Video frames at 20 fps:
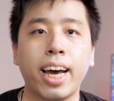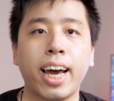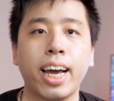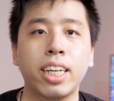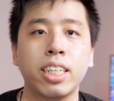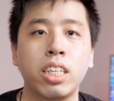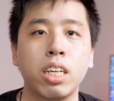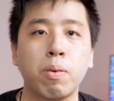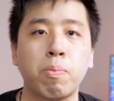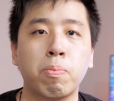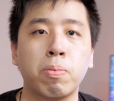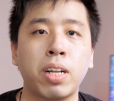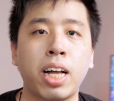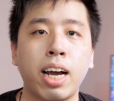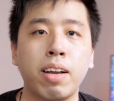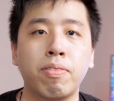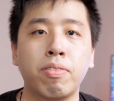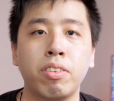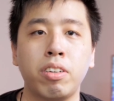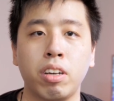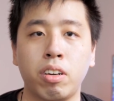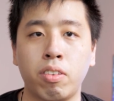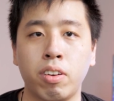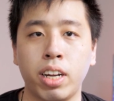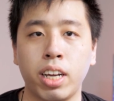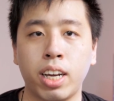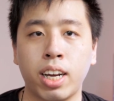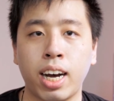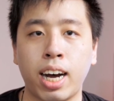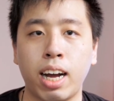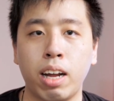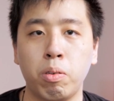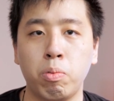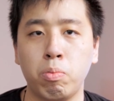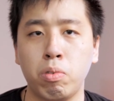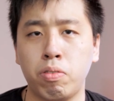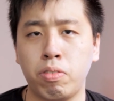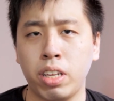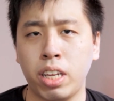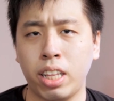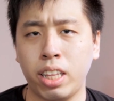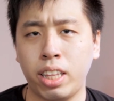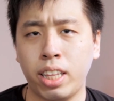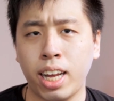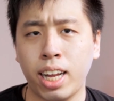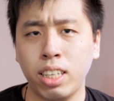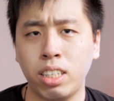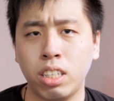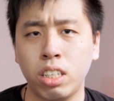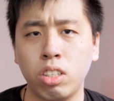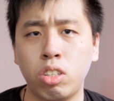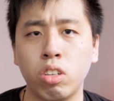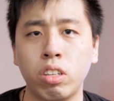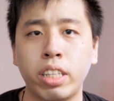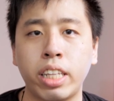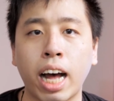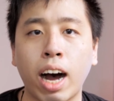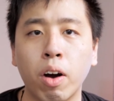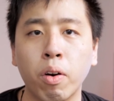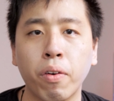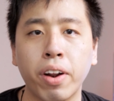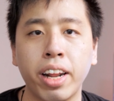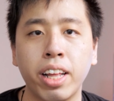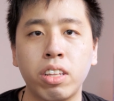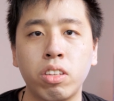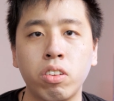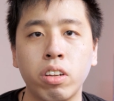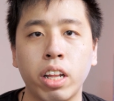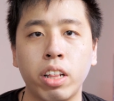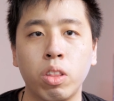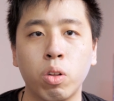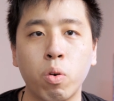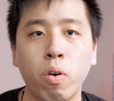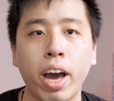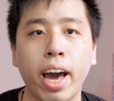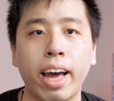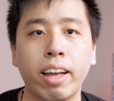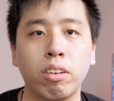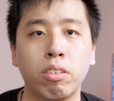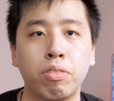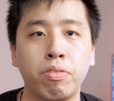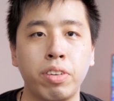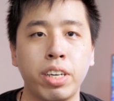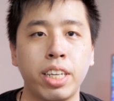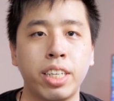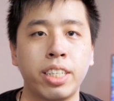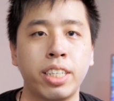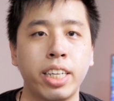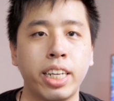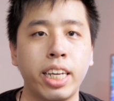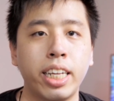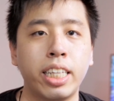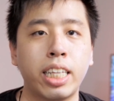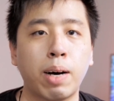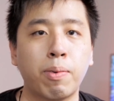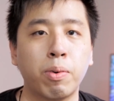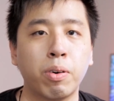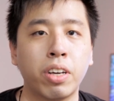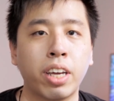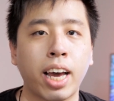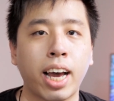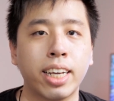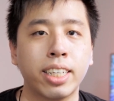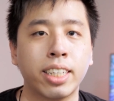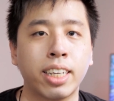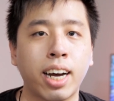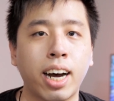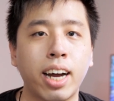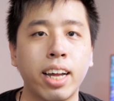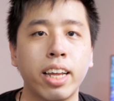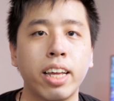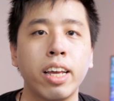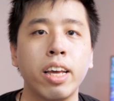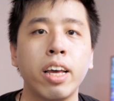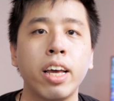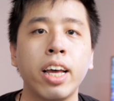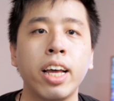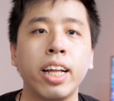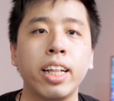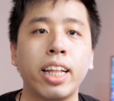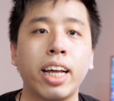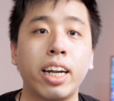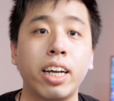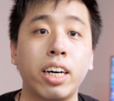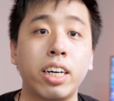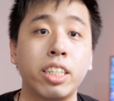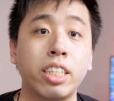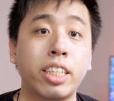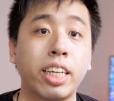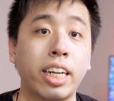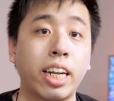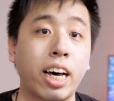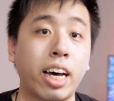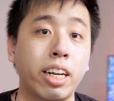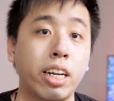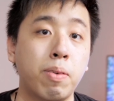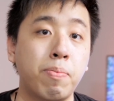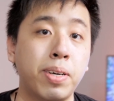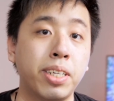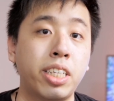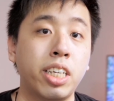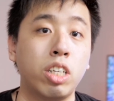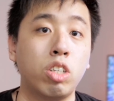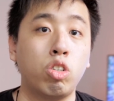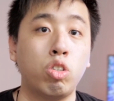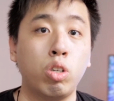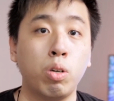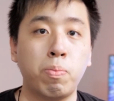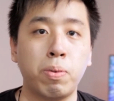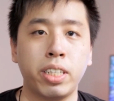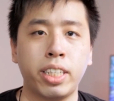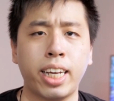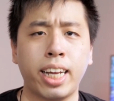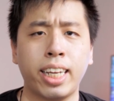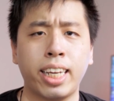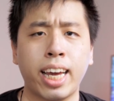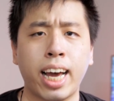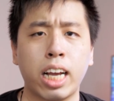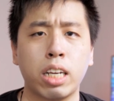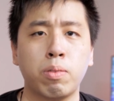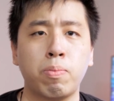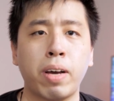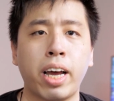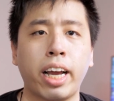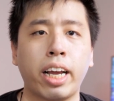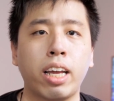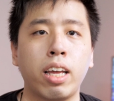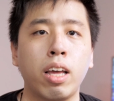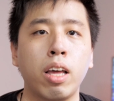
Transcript: I actually applied for the credit card with the intention to downgrade it to the no annual fee Citi Double Cash card that earns an unlimited 2% cashback.